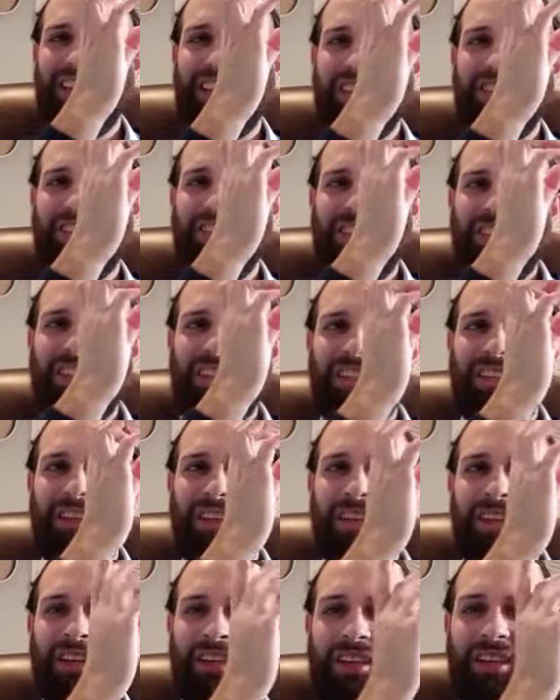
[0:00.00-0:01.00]
interesting?
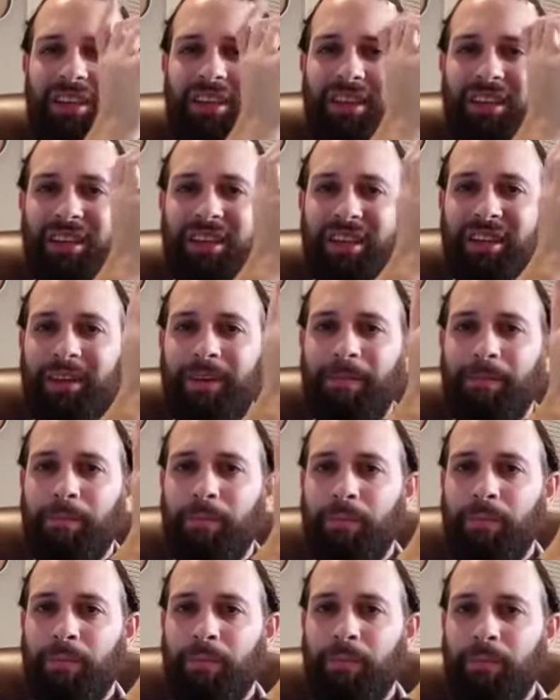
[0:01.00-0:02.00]
Huh.
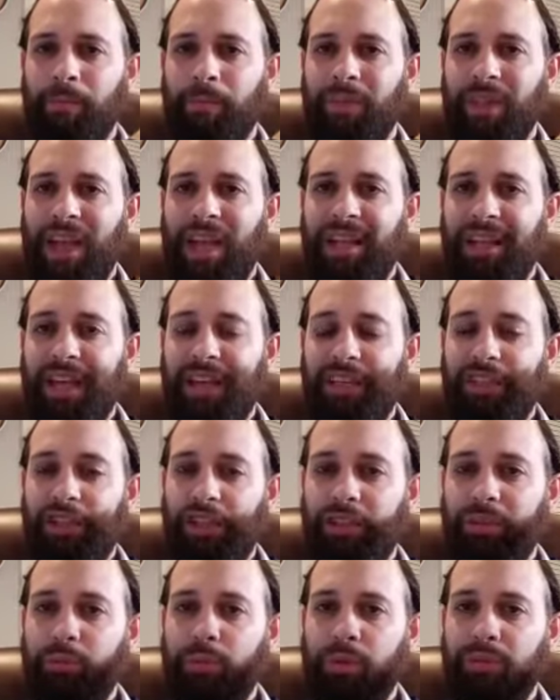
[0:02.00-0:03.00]
And then it
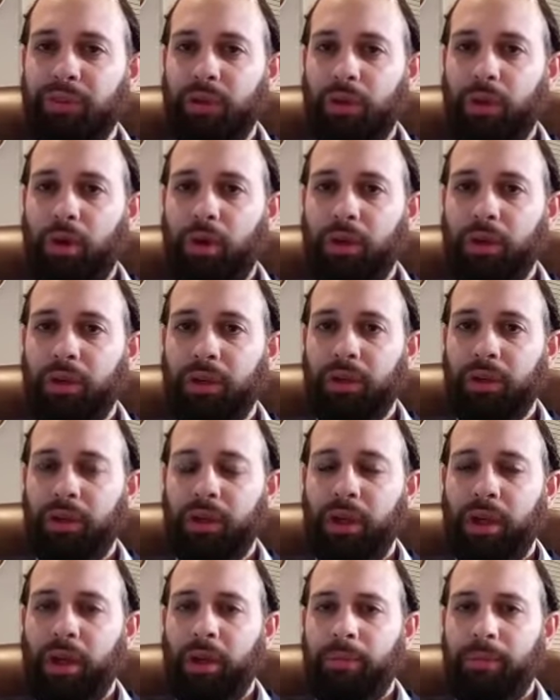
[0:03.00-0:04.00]
just moves along.
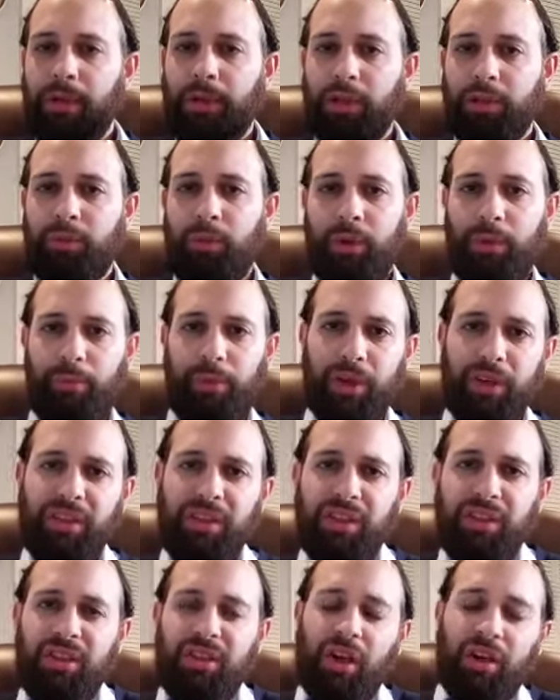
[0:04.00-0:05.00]
Because when a
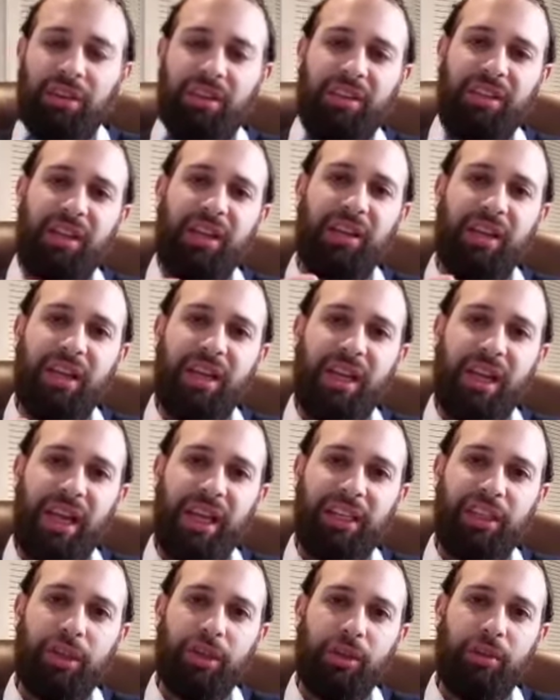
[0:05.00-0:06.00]
person starts seeing the
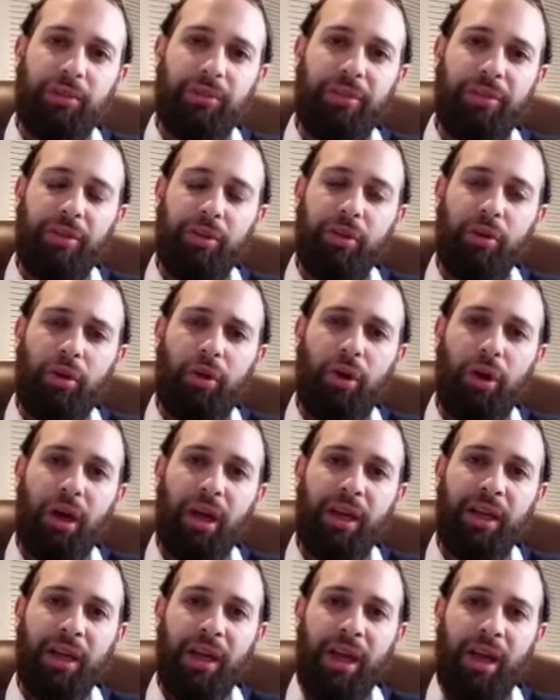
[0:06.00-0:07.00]
nature of
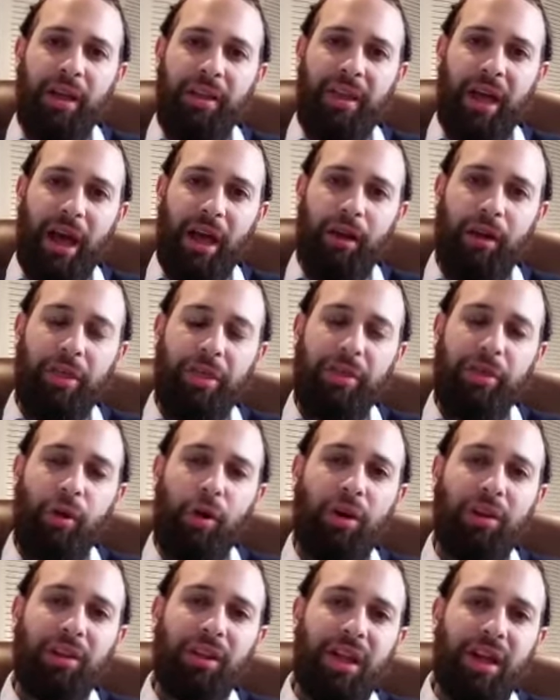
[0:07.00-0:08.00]
thought, that a
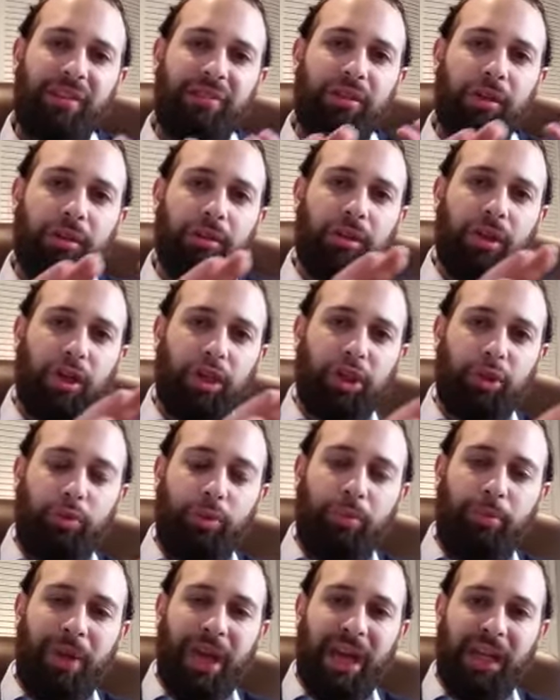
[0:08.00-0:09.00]
thought left untouched will
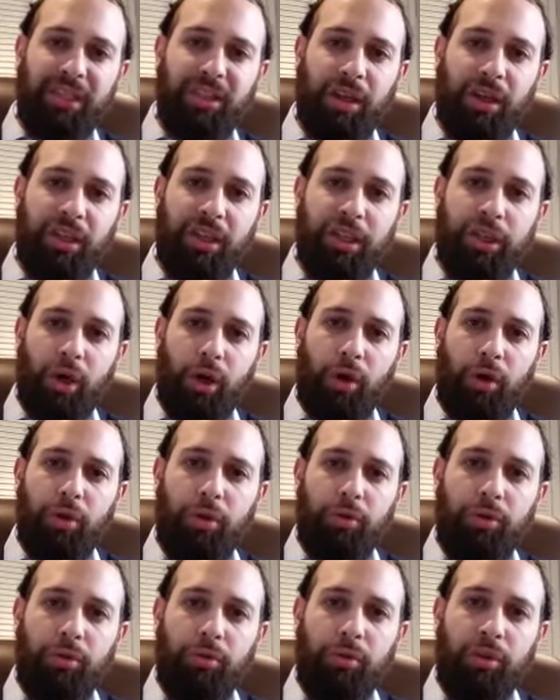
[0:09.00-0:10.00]
pass on its
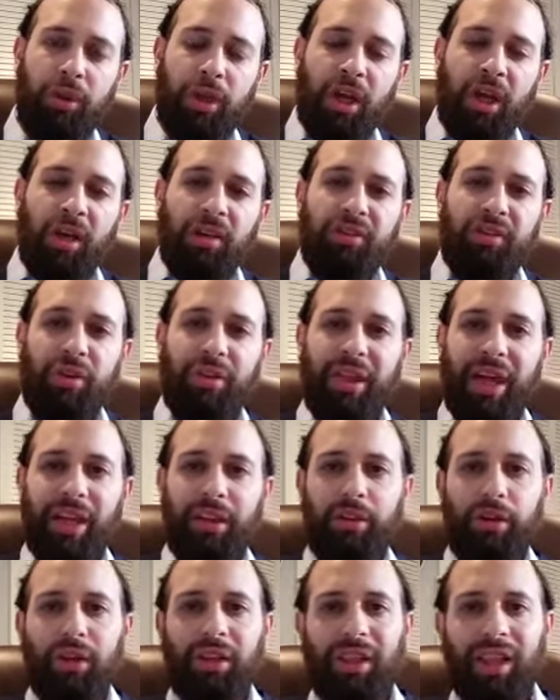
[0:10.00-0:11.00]
own, so then
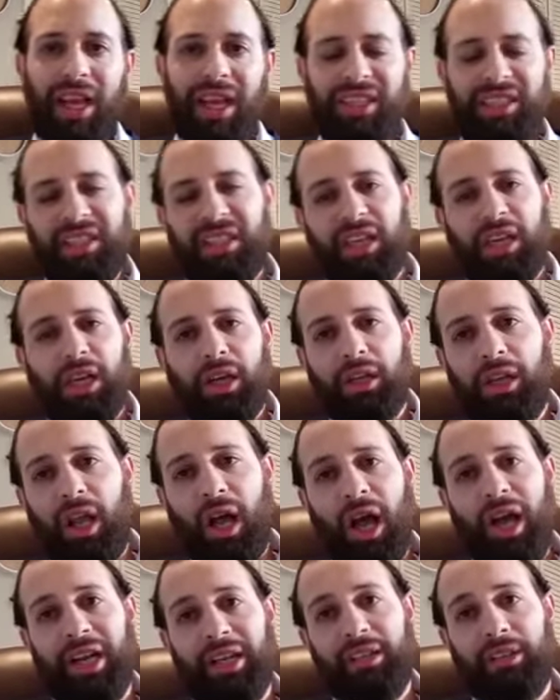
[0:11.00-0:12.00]
you're less
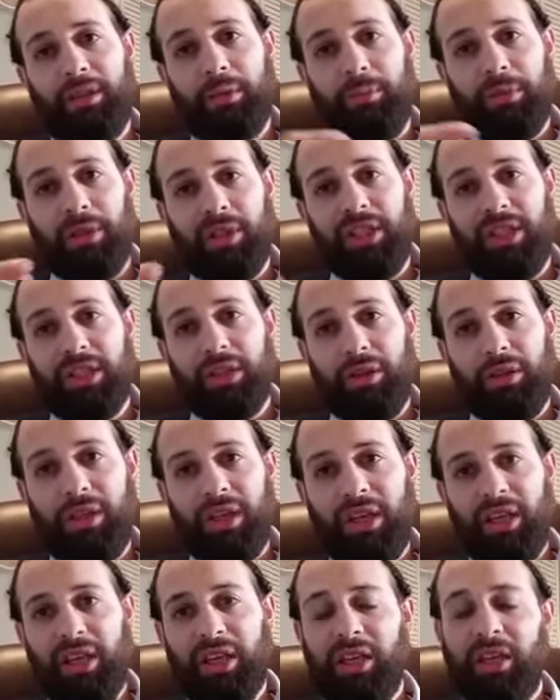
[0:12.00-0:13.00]
inclined to police your
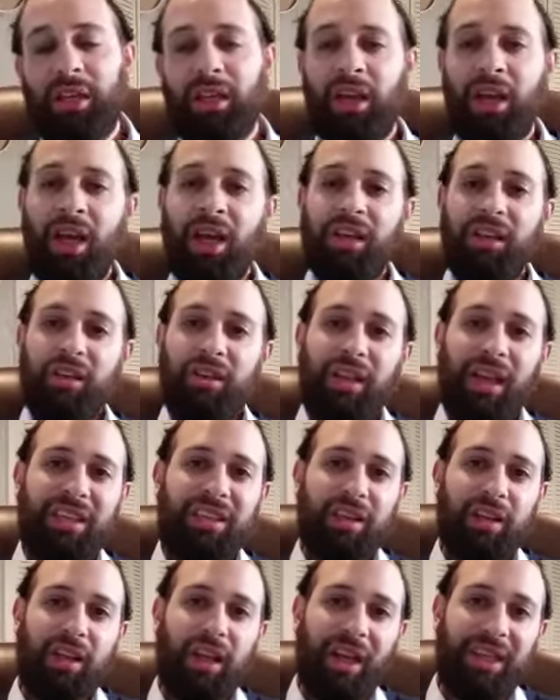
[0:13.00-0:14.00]
thinking. You're less
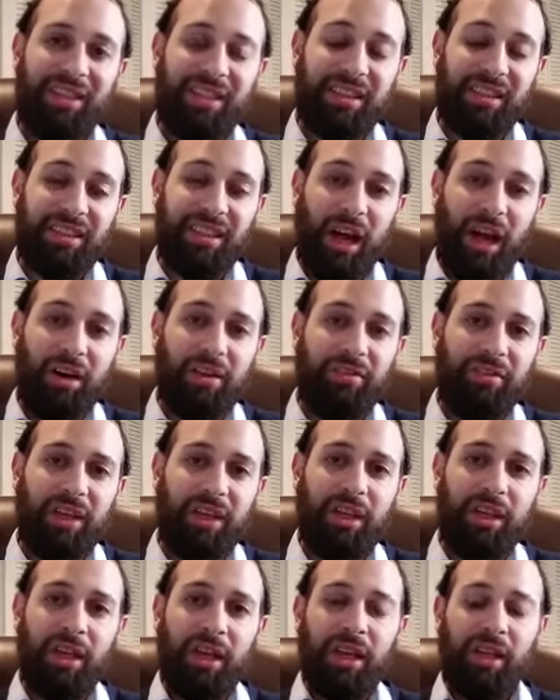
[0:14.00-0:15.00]
inclined to solve
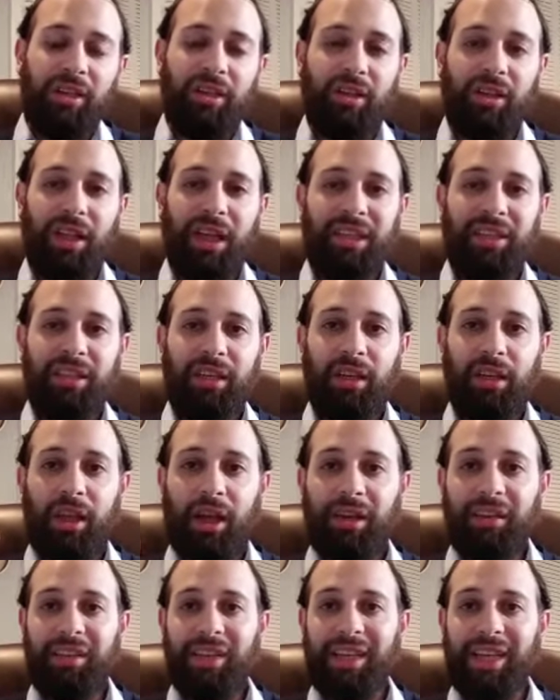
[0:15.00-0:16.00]
it. You're less
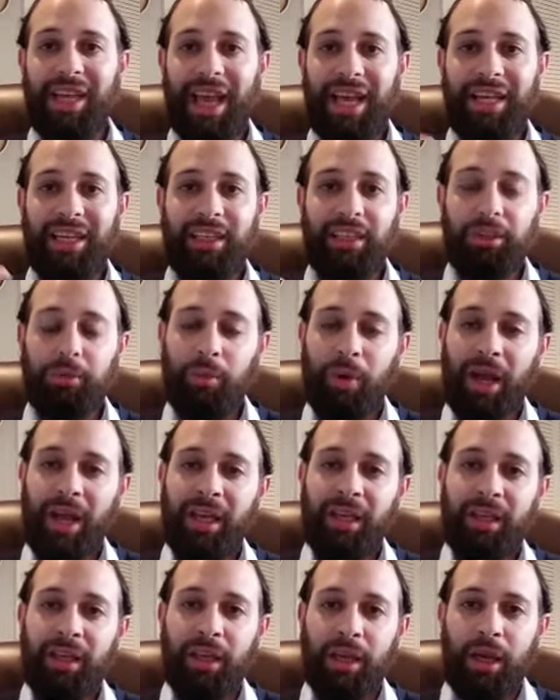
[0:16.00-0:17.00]
inclined to get in its
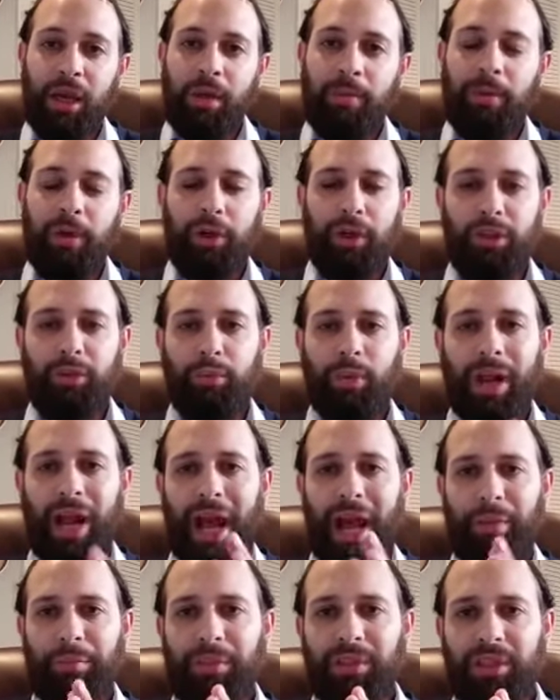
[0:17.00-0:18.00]
way. Because what
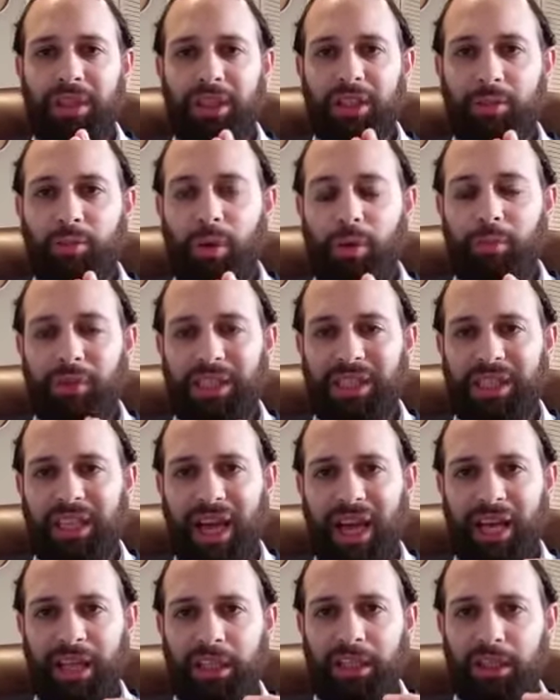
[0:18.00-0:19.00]
happens is when we
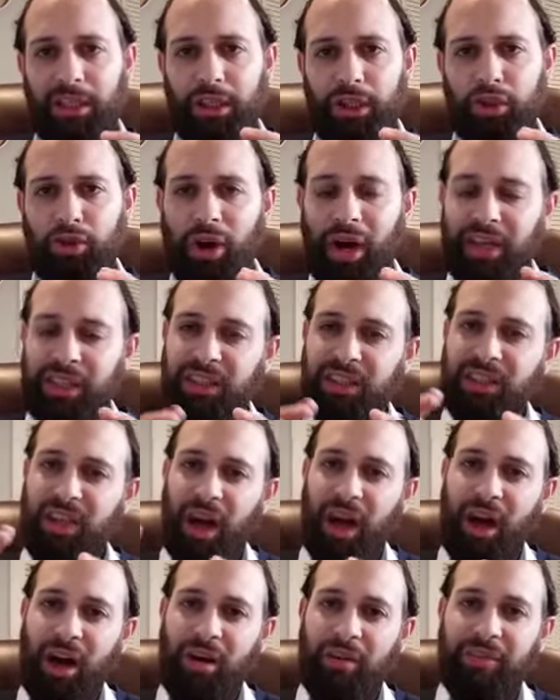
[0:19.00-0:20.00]
tend to try to
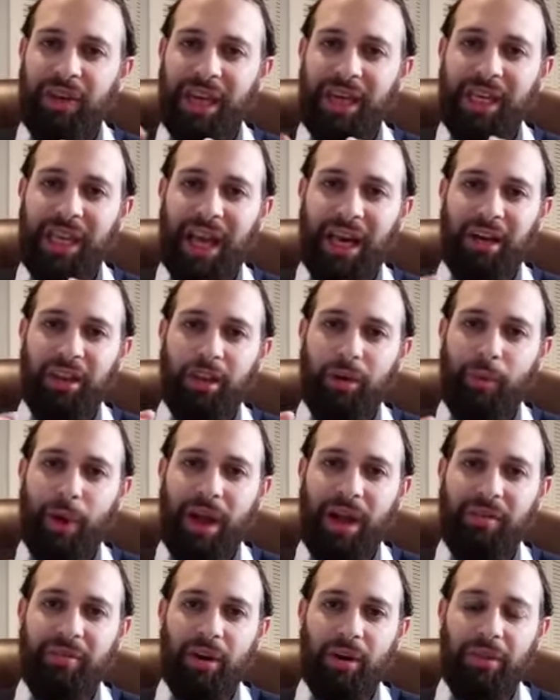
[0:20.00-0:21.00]
solve and get in the way
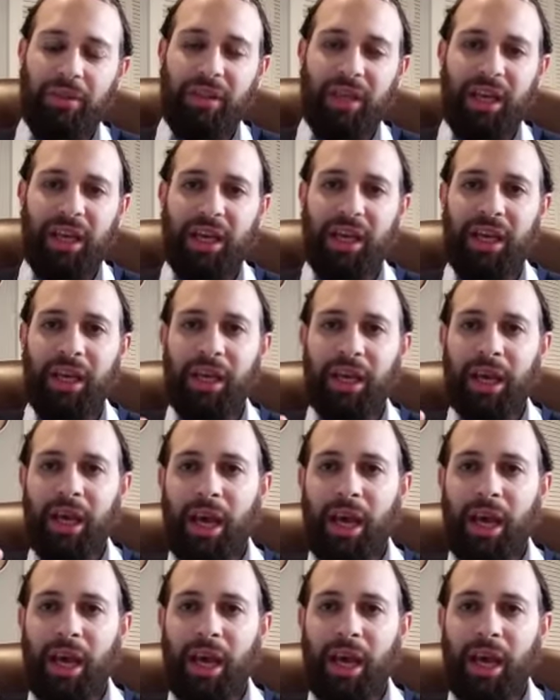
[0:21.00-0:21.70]
of our thinking,